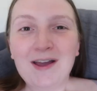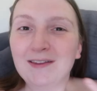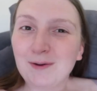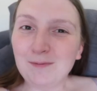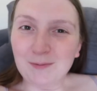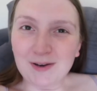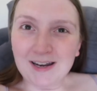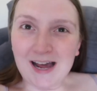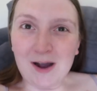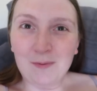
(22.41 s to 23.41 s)
so I'm doing
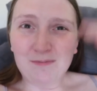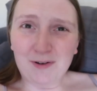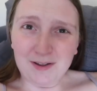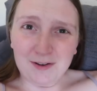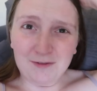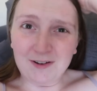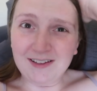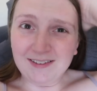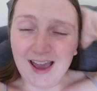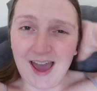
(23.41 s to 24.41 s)
it now with my
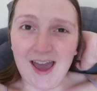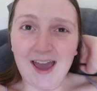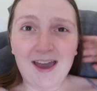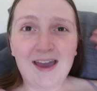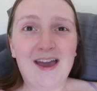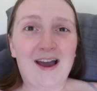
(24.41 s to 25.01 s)
greasy hair